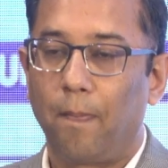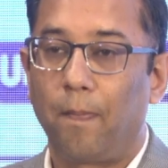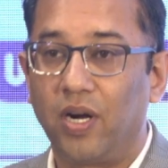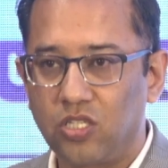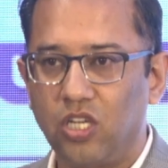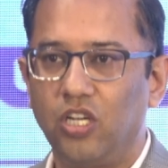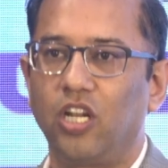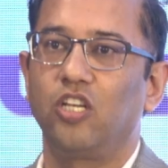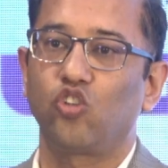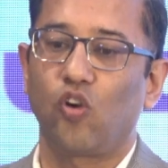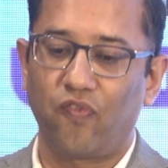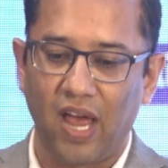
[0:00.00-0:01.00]

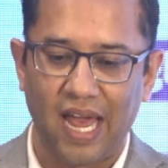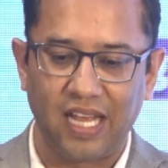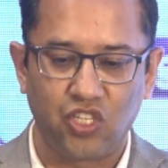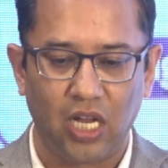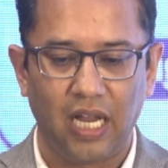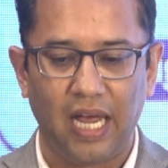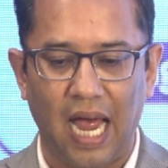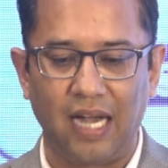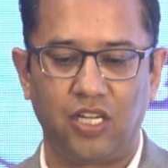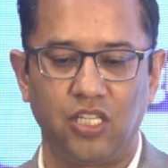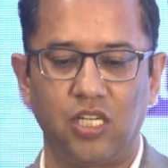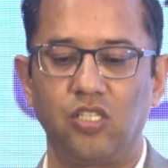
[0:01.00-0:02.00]
percentage of HLA
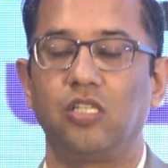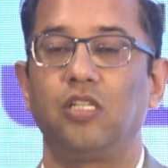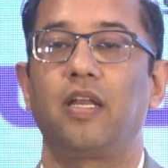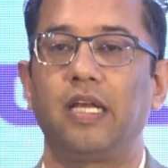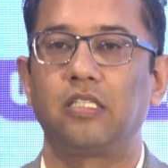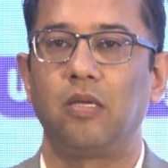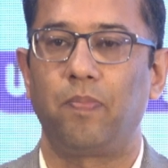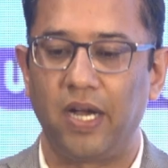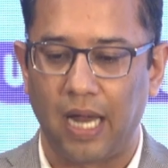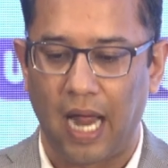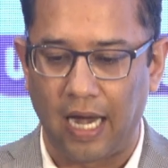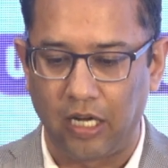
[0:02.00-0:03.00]
antigens in the
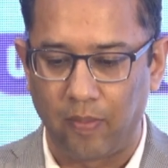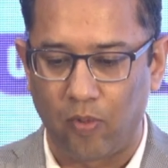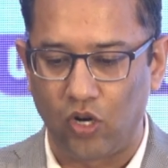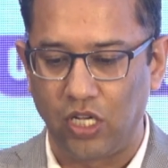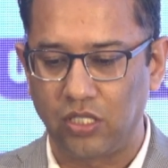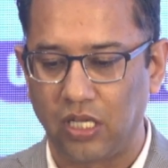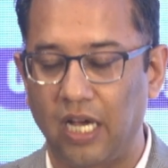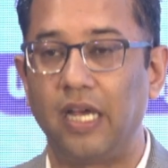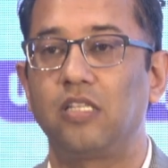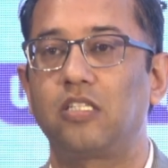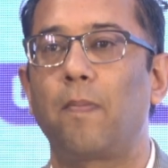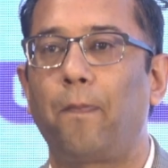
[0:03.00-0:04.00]
recipient antibodies
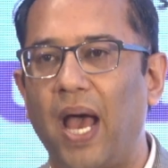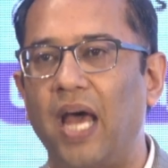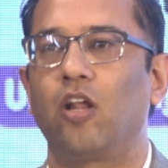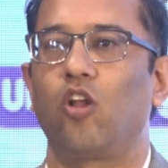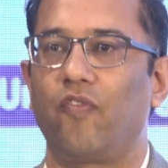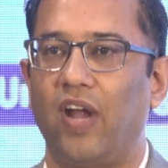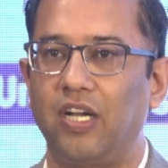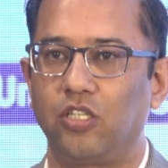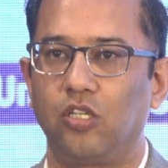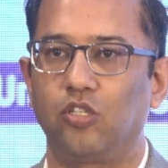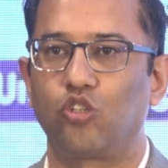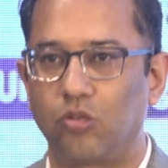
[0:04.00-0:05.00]
against a panel of
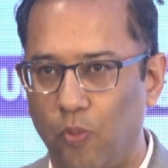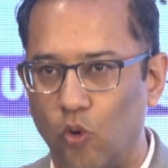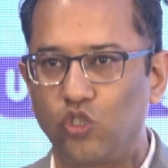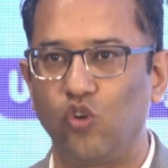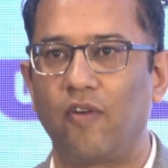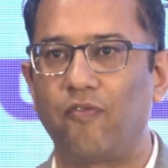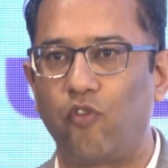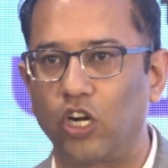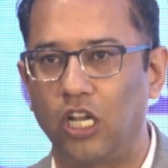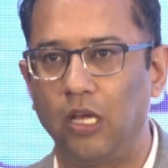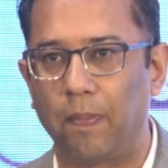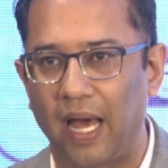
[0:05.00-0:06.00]
antigens. So suppose you have
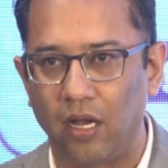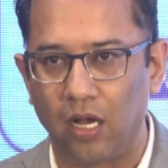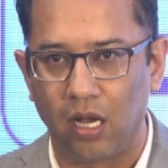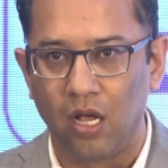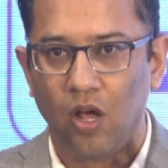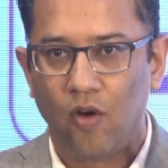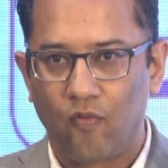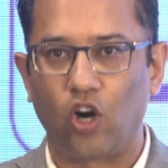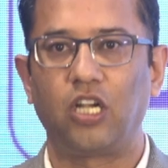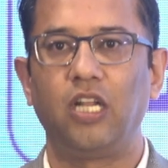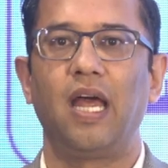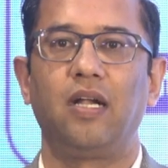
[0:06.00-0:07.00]
40
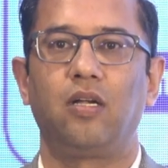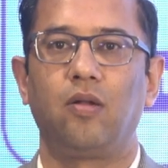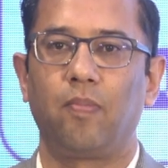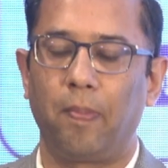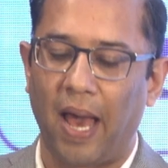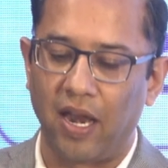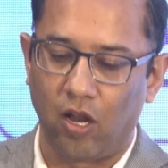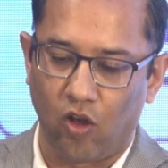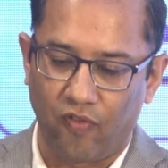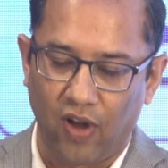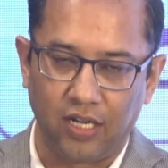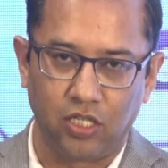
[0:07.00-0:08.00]
panel
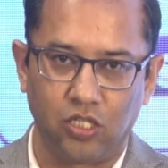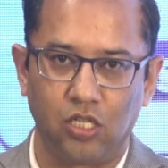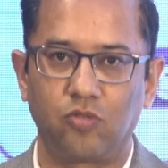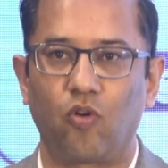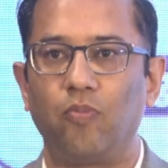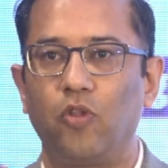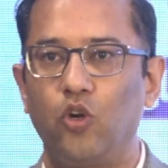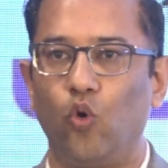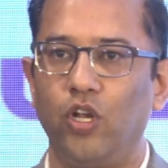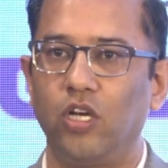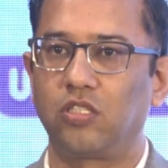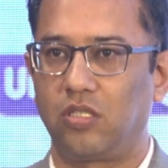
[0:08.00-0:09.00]
of antigens from the
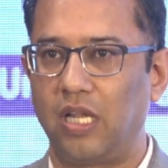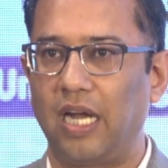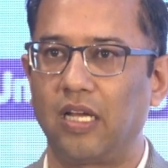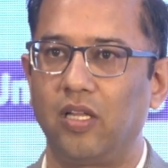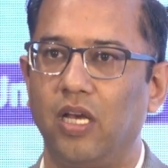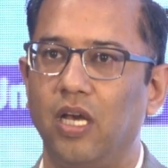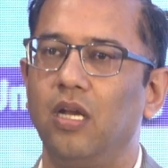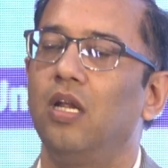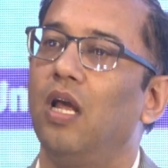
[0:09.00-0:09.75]
donors that are there,